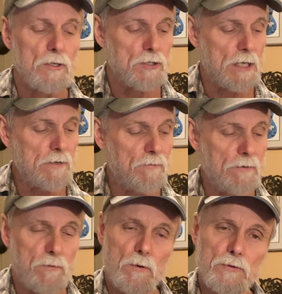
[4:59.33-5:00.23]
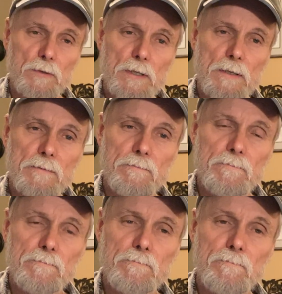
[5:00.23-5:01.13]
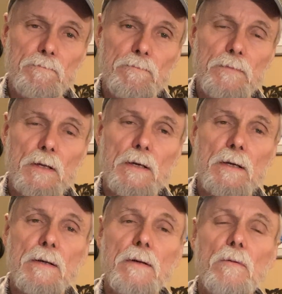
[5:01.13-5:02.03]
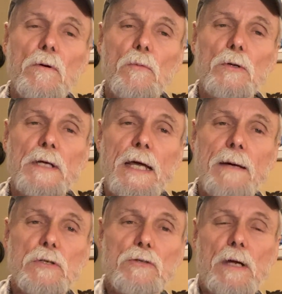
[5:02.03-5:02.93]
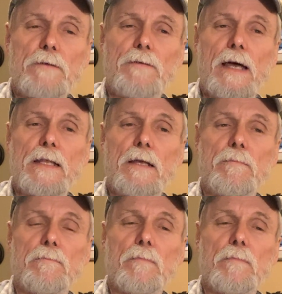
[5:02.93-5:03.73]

2nd fret 4th string. One more time, just try to find that.